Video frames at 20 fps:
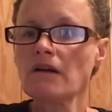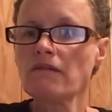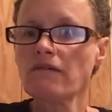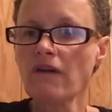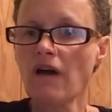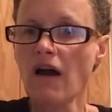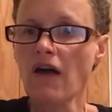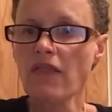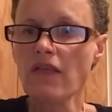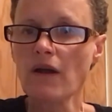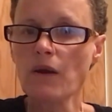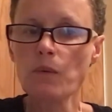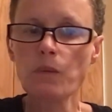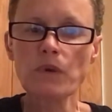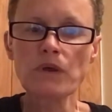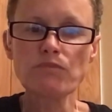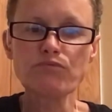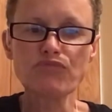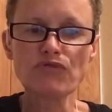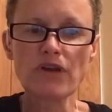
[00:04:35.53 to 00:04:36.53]
Father,
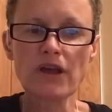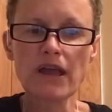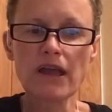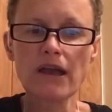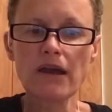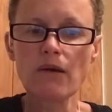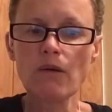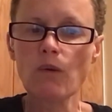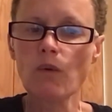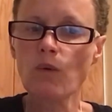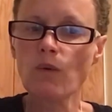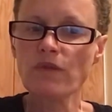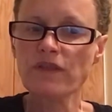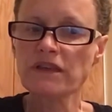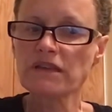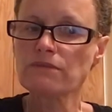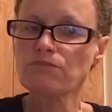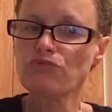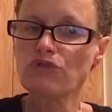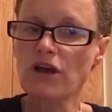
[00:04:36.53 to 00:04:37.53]
we bring all
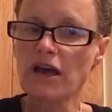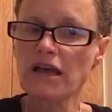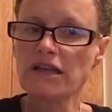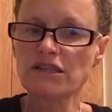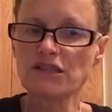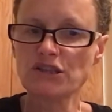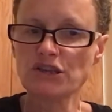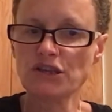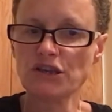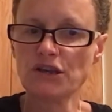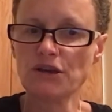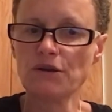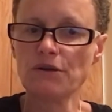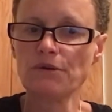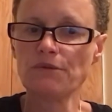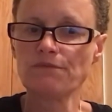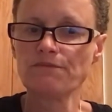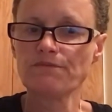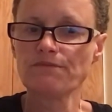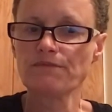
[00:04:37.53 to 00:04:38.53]
these prayers to
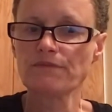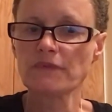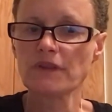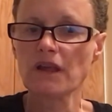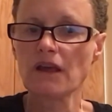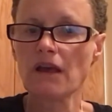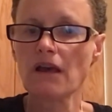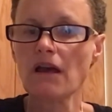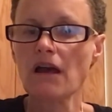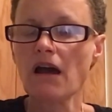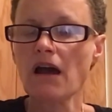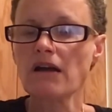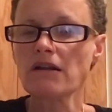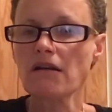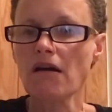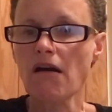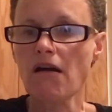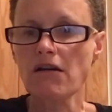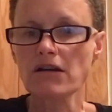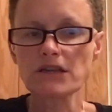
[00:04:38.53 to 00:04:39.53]
you and
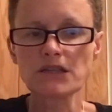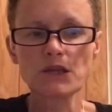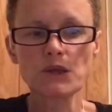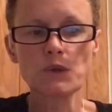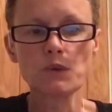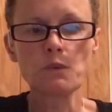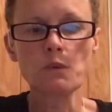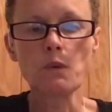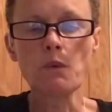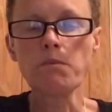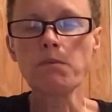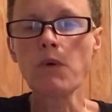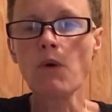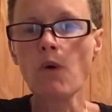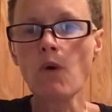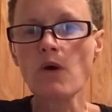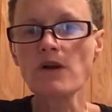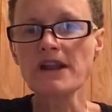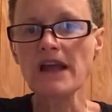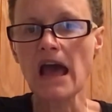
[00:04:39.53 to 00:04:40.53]
ask that you will
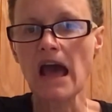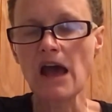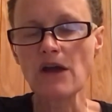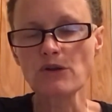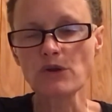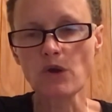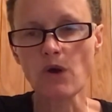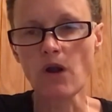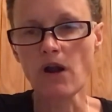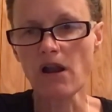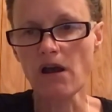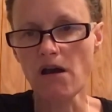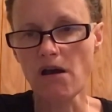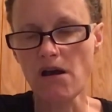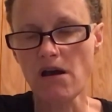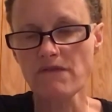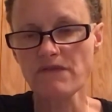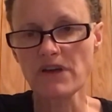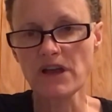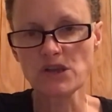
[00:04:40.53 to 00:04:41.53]
pour down your
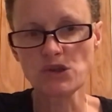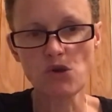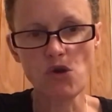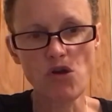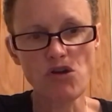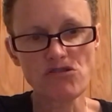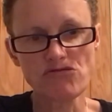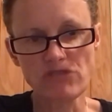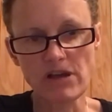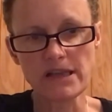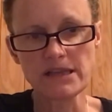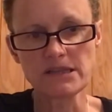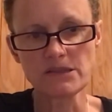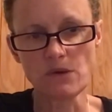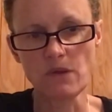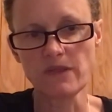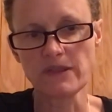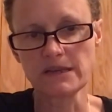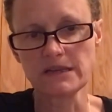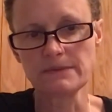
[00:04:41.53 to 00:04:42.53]
love and your grace
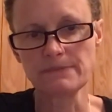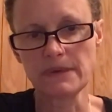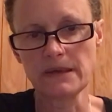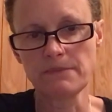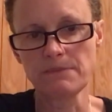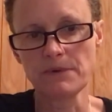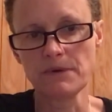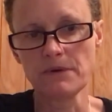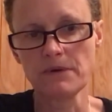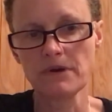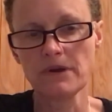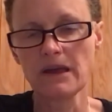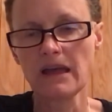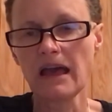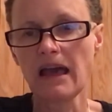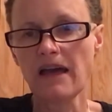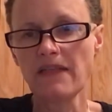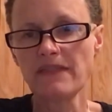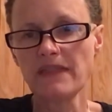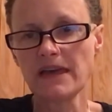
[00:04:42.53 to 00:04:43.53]
on these people
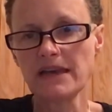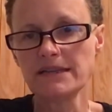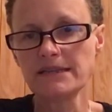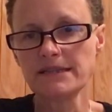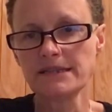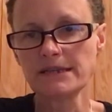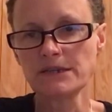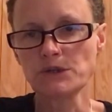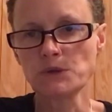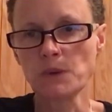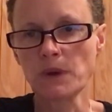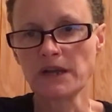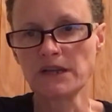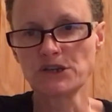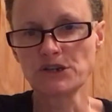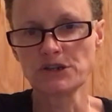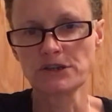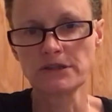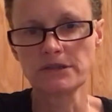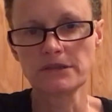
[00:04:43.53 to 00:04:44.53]
and their
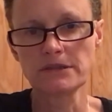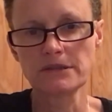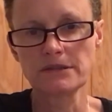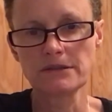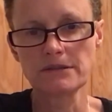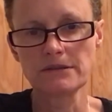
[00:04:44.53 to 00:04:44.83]
situation.